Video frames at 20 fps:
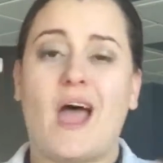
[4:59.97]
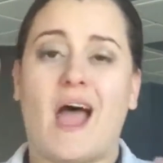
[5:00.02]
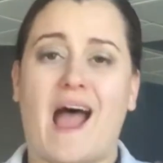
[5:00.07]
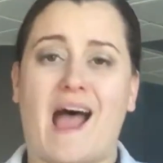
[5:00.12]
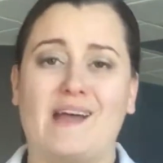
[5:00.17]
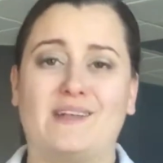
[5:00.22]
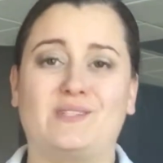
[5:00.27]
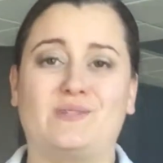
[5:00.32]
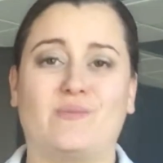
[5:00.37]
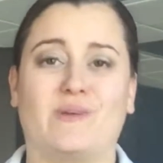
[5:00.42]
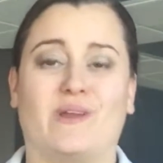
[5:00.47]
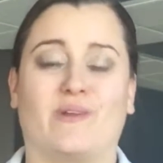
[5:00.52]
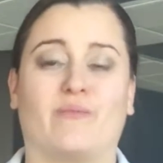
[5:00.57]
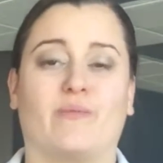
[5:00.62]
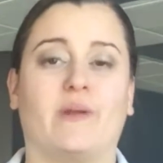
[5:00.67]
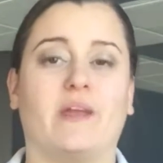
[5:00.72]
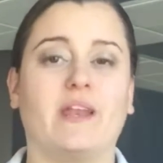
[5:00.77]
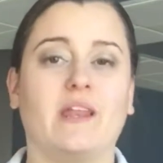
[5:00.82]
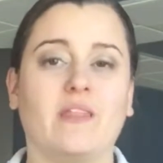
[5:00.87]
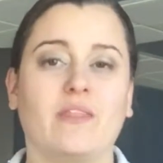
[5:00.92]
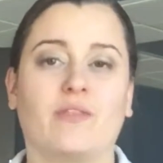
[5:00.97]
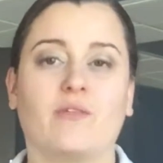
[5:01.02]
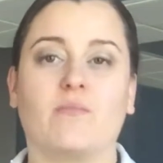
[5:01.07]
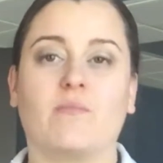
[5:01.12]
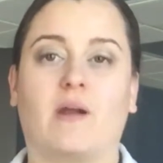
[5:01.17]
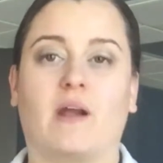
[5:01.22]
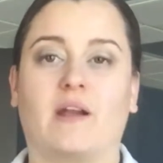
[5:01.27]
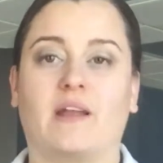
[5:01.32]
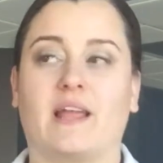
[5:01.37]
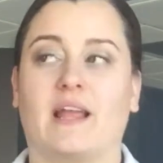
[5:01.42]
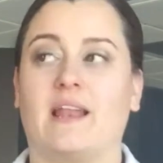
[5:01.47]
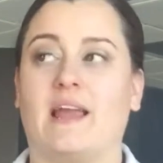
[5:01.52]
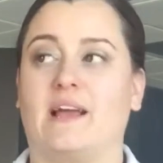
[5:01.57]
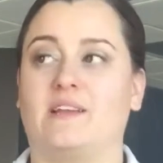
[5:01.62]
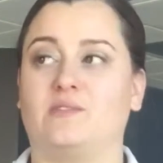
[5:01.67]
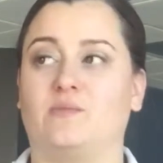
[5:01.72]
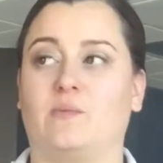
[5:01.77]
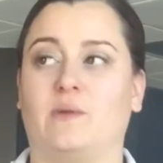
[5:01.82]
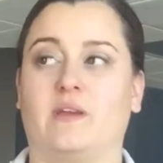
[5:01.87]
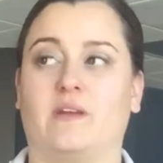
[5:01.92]
as we are reading through Mark and
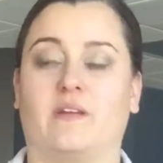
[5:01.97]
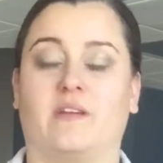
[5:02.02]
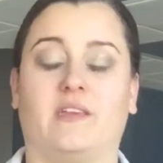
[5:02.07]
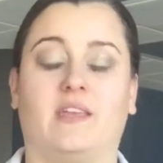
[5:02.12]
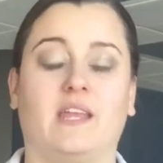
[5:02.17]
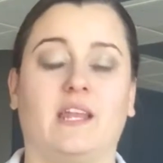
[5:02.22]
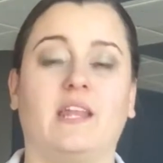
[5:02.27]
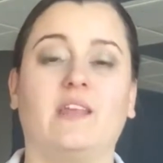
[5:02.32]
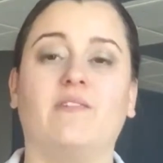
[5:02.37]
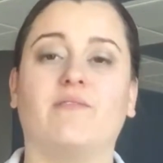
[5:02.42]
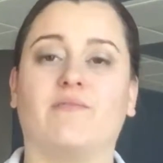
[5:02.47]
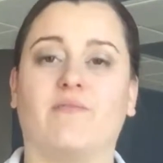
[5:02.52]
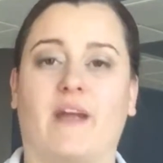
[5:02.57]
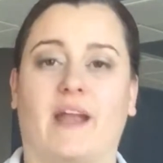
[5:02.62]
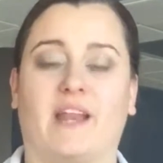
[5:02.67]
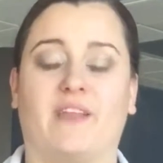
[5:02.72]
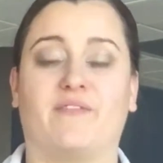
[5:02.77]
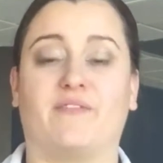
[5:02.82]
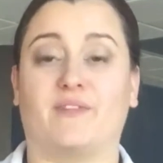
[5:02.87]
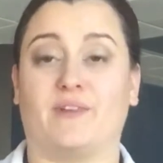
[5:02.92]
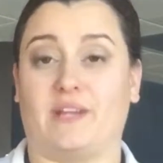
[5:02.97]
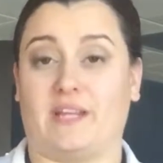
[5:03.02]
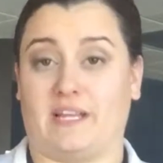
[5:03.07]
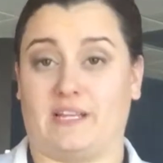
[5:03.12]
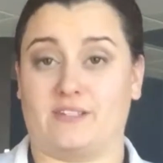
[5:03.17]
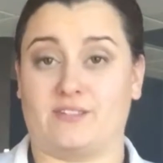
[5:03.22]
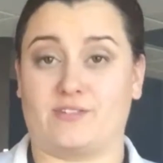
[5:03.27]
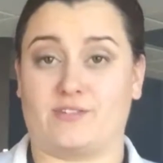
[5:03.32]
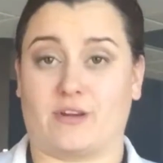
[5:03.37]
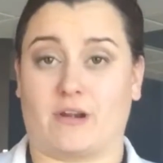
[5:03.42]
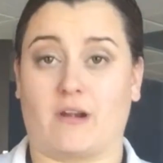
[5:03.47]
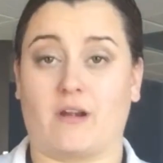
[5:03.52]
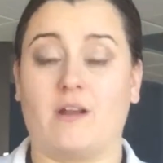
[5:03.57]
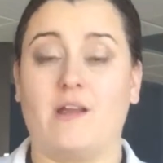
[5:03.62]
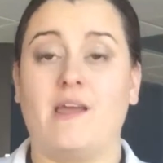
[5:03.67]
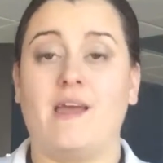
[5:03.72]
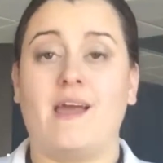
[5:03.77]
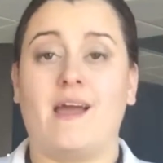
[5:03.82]
as we are getting ready for Easter.